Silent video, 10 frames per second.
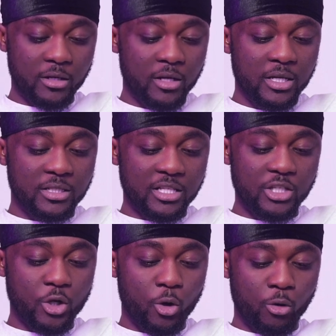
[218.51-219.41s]

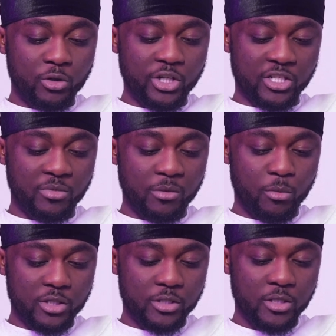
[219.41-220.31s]
30-year-old Jasmine
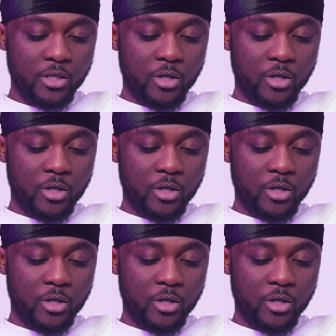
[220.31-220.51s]
Moss